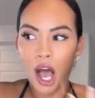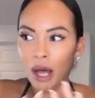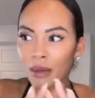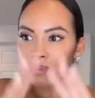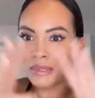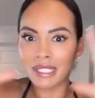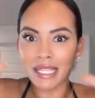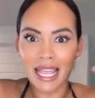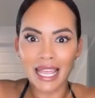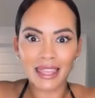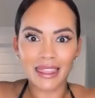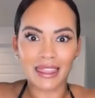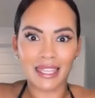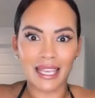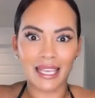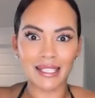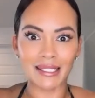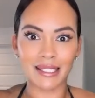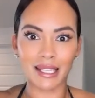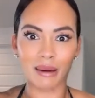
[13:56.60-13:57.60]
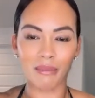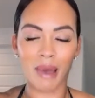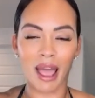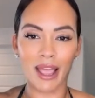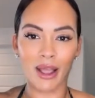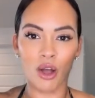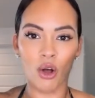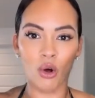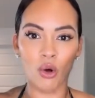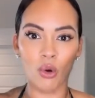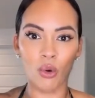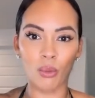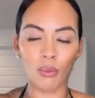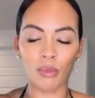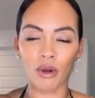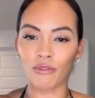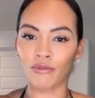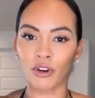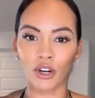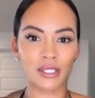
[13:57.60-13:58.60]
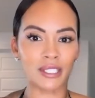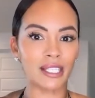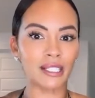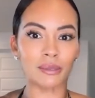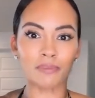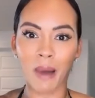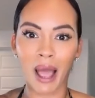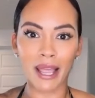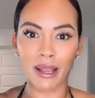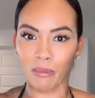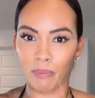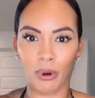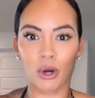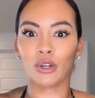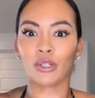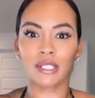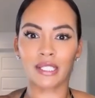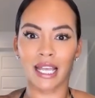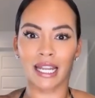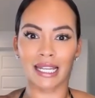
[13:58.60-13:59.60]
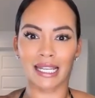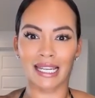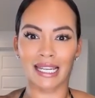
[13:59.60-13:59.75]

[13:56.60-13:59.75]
She feels as if no matter what she says, others would pervert it.